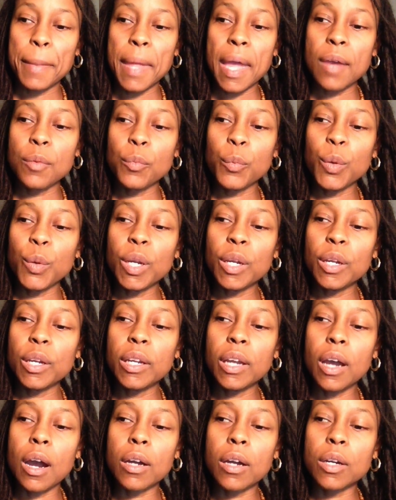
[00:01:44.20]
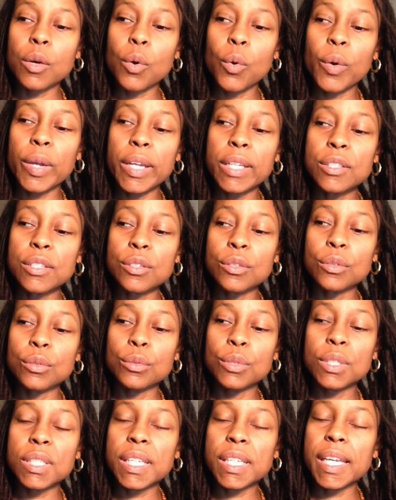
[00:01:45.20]
and we are going to
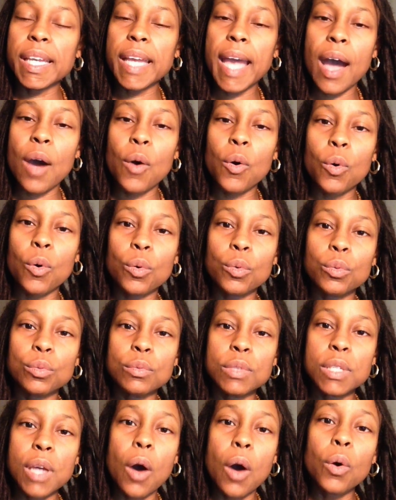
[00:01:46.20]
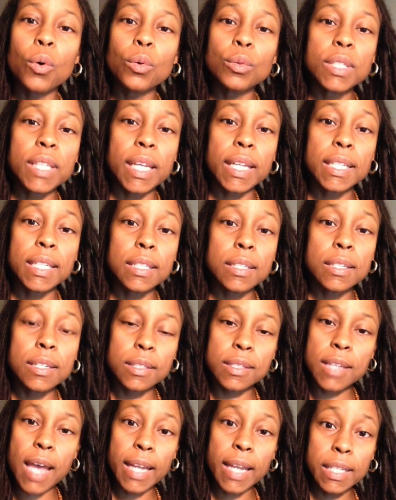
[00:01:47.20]
see how toned and
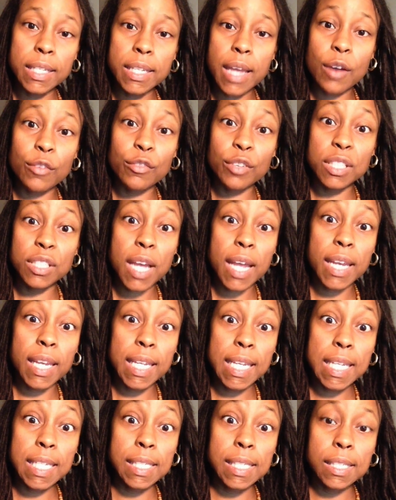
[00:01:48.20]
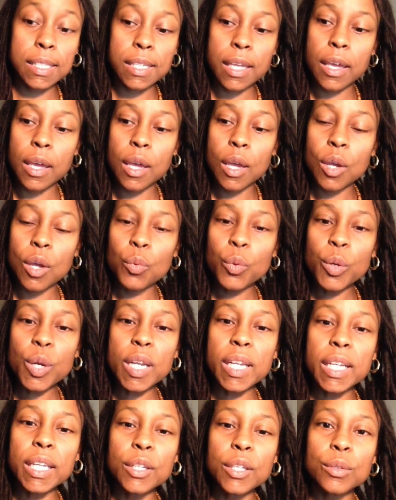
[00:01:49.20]
tightened our vagina is, we're going
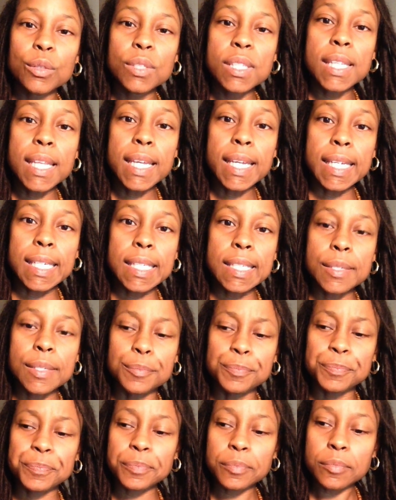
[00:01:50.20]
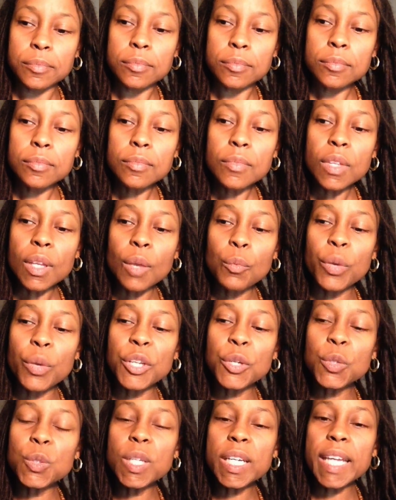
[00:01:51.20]
to use these. When
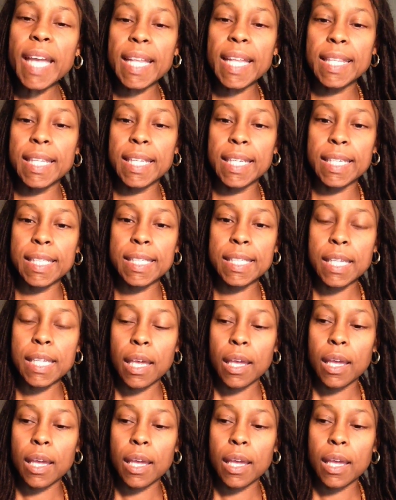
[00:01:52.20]
you look at these